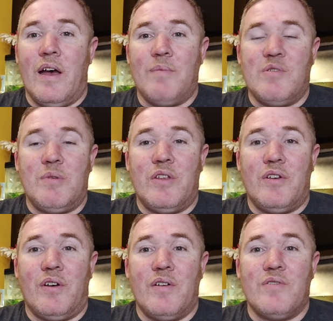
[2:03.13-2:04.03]
some of the
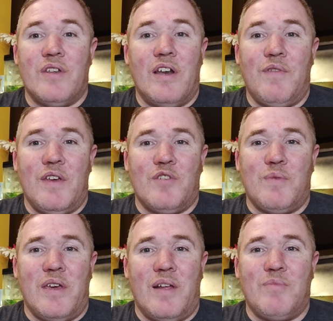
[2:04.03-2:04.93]
doggos and anything else
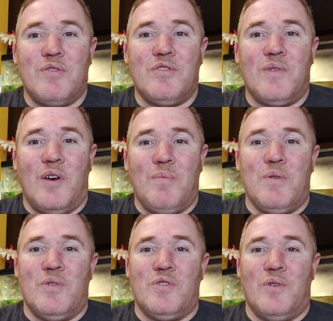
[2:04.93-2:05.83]
we get up to, so I hope
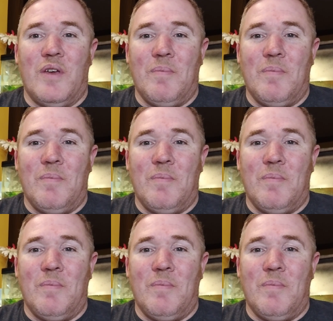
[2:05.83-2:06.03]
you enjoy.